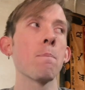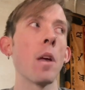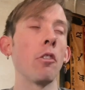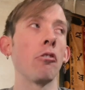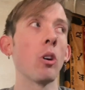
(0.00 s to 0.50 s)

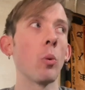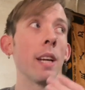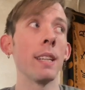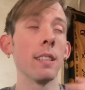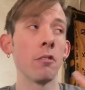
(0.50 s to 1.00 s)
and so
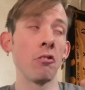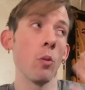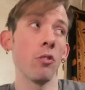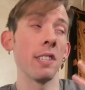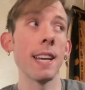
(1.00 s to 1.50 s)

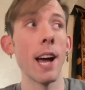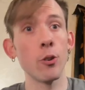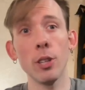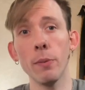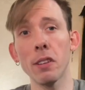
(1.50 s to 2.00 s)
just
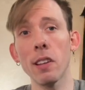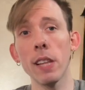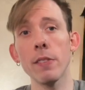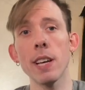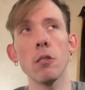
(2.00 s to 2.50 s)
naturally, the Sun
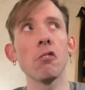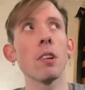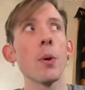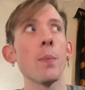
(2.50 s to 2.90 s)
11th house,